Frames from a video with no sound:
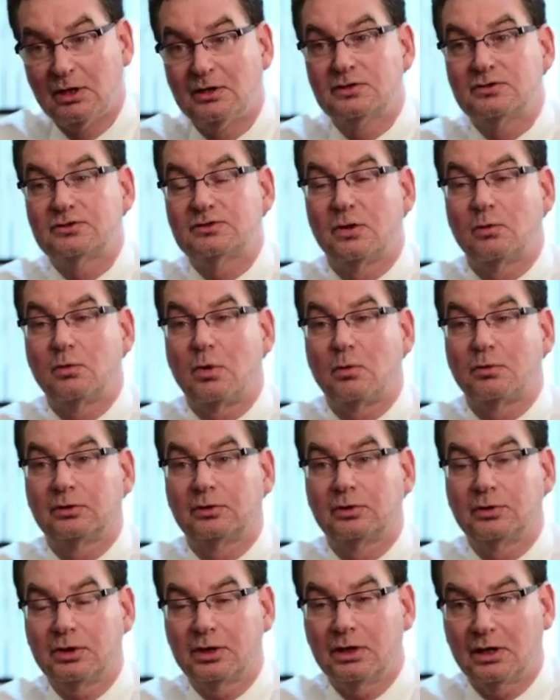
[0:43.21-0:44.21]
So what we're
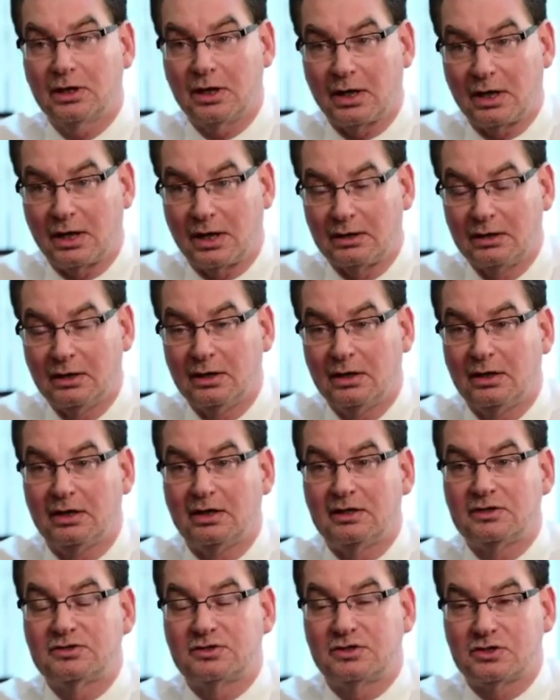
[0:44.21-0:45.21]
looking at
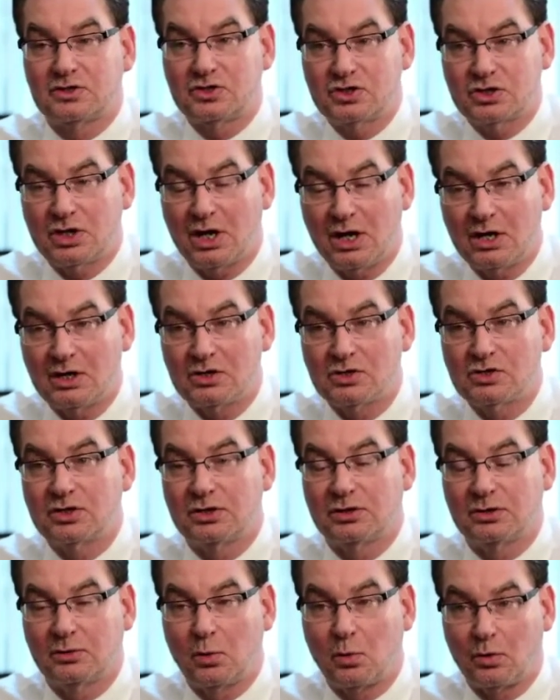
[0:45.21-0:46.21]
is the change
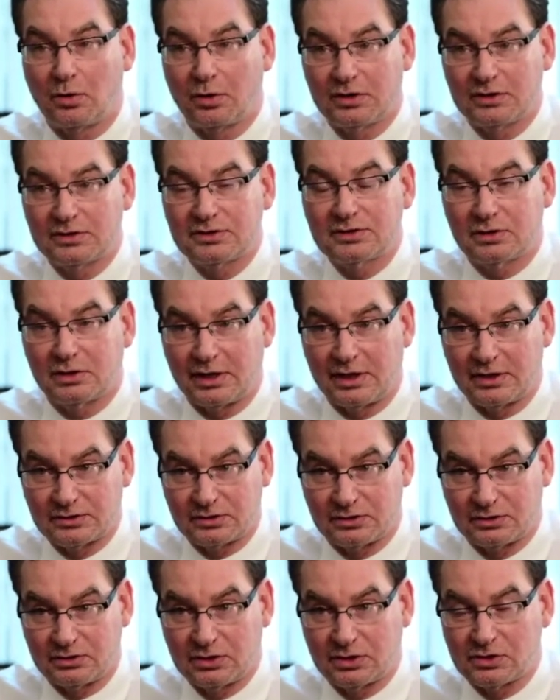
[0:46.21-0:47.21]
in organs, glands,
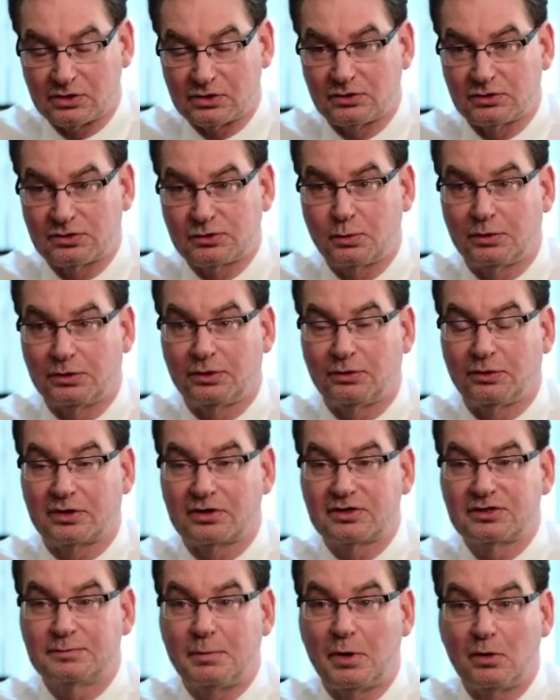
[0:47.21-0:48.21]
and tissues when they're
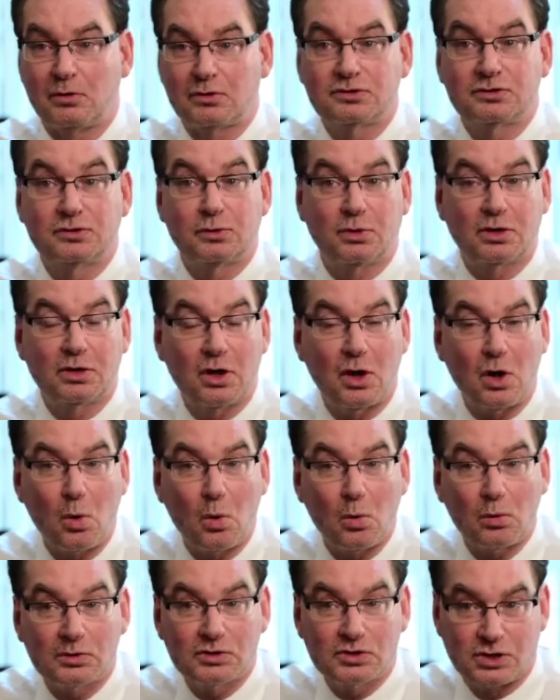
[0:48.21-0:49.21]
exposed to a
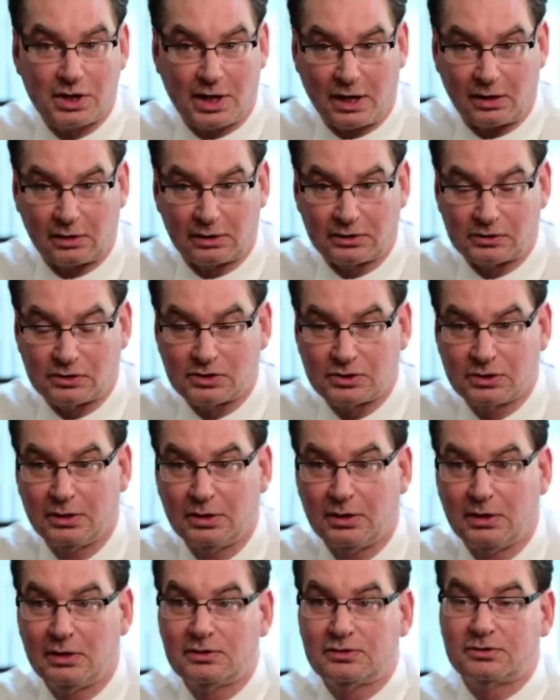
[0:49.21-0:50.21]
cold challenge.
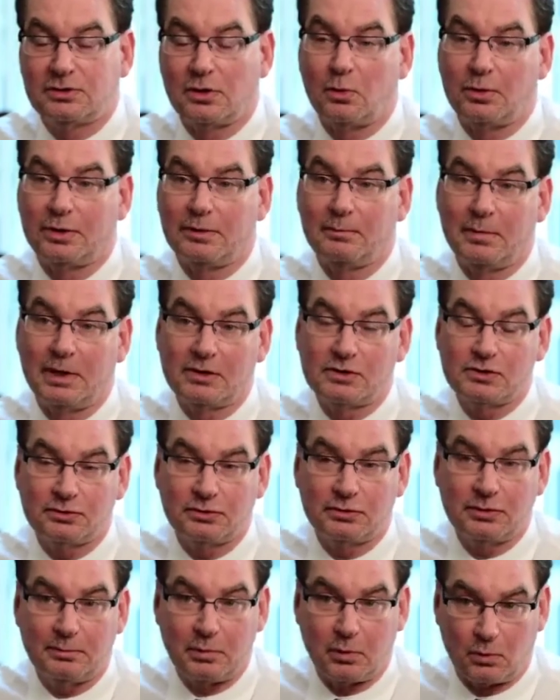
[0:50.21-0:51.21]
So we measure
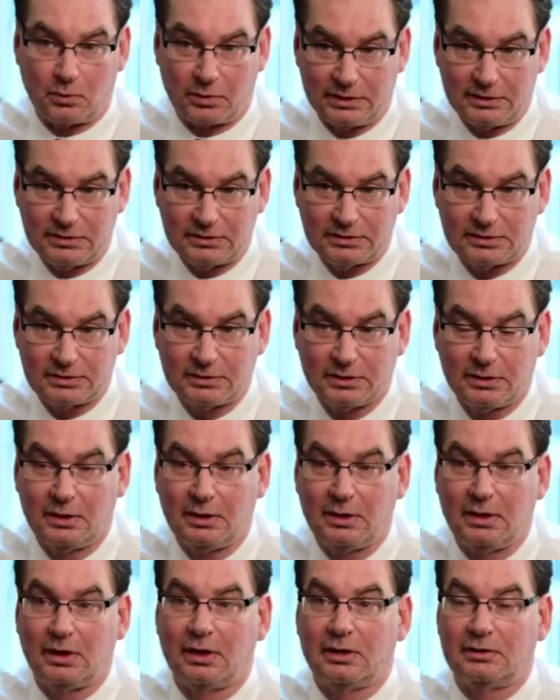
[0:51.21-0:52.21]
the points,
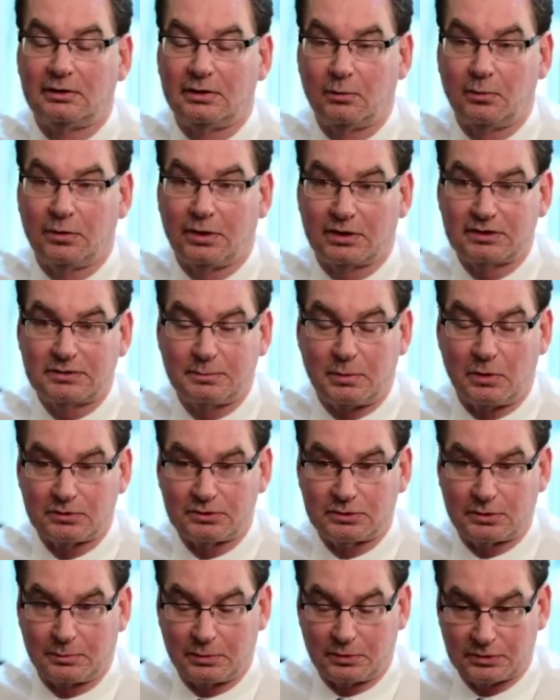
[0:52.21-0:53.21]
and then we
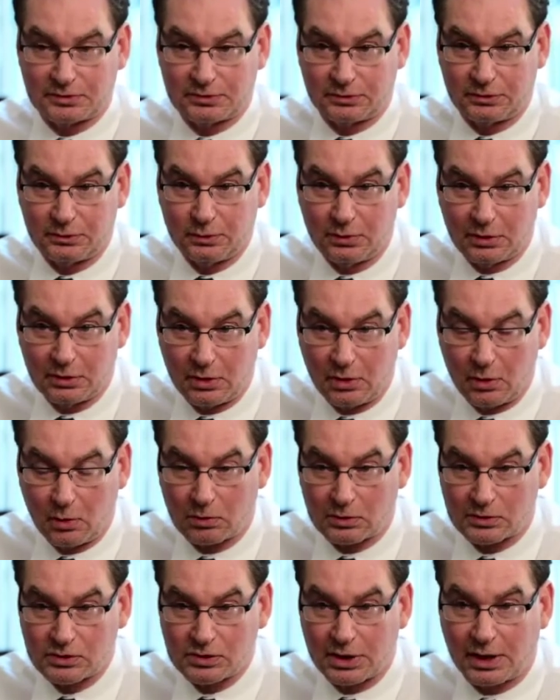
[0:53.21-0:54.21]
expose the person to a
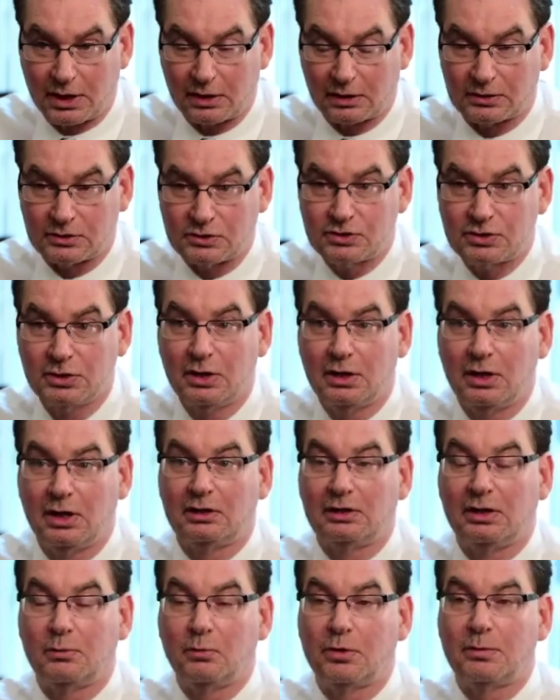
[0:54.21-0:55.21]
cold challenge,
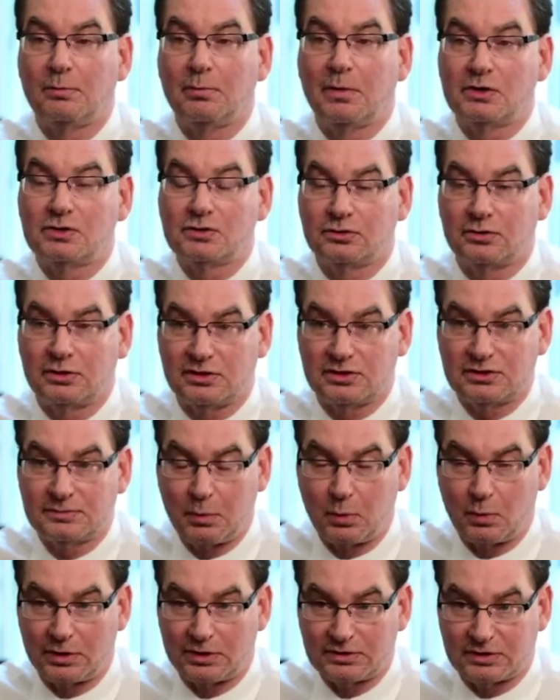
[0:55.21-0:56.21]
and then we measure these
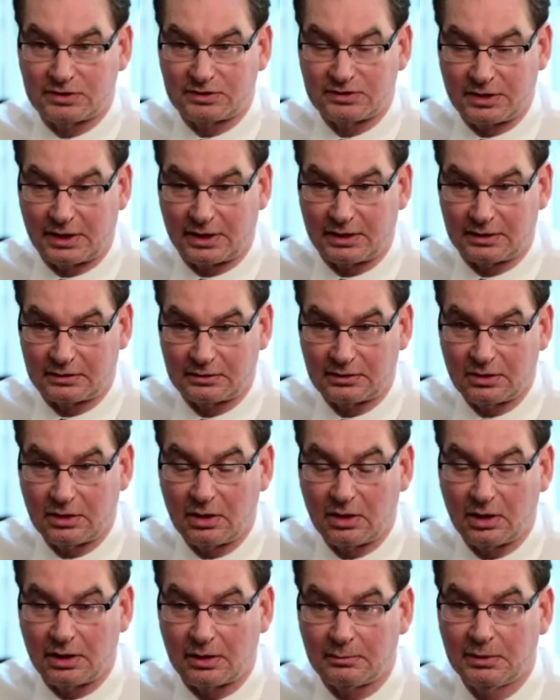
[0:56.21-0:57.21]
points a second
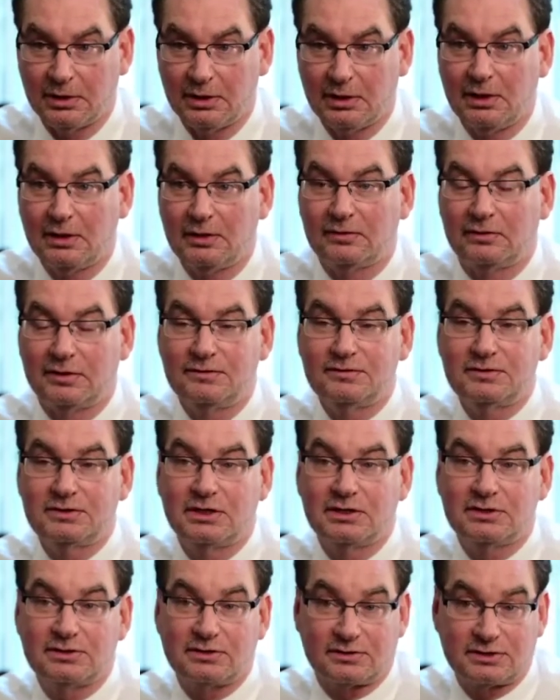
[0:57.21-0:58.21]
time. This
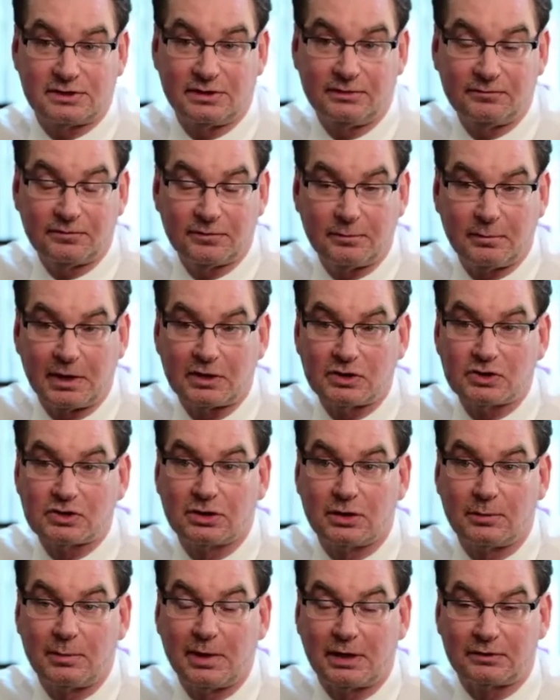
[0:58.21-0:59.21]
gives us
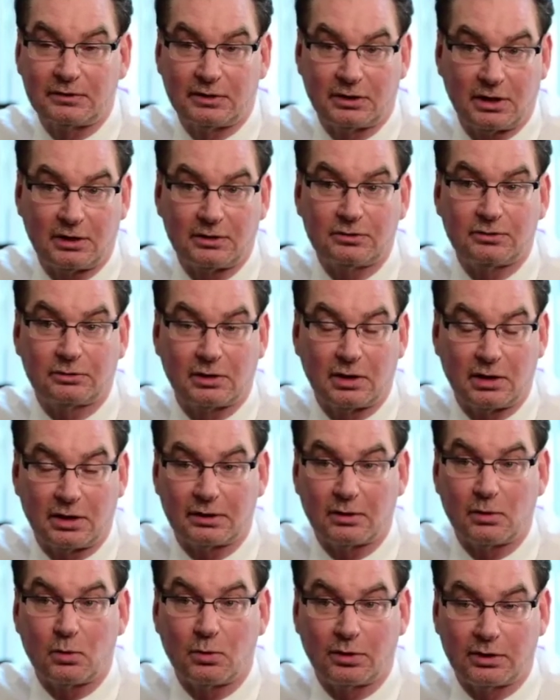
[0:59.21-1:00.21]
information about the
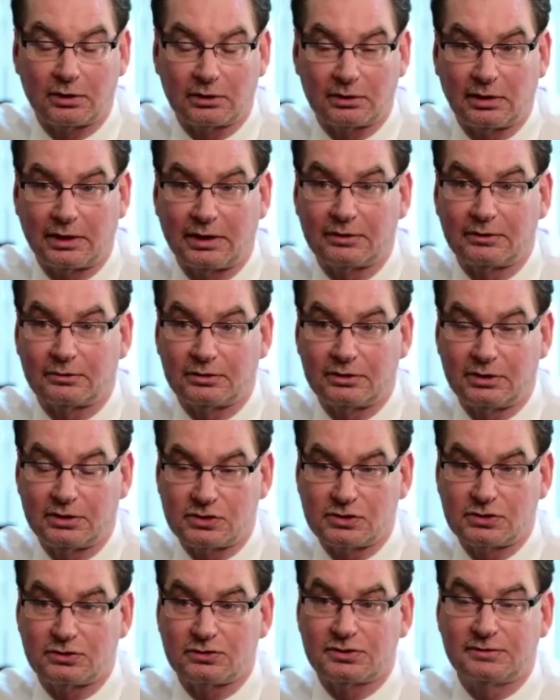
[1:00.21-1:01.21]
underlying organ, gland, or
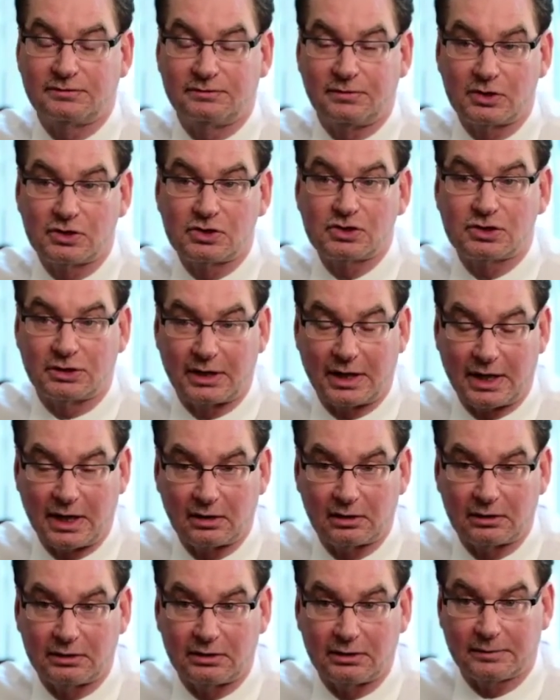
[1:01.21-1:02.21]
tissue's
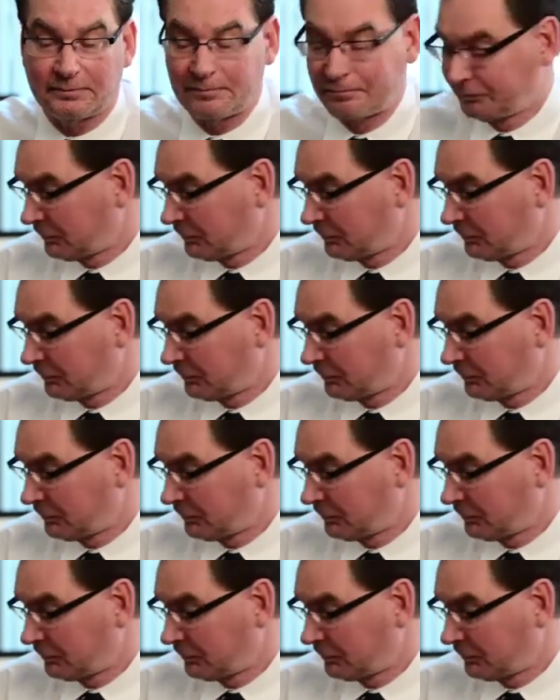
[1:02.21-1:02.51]
functionality.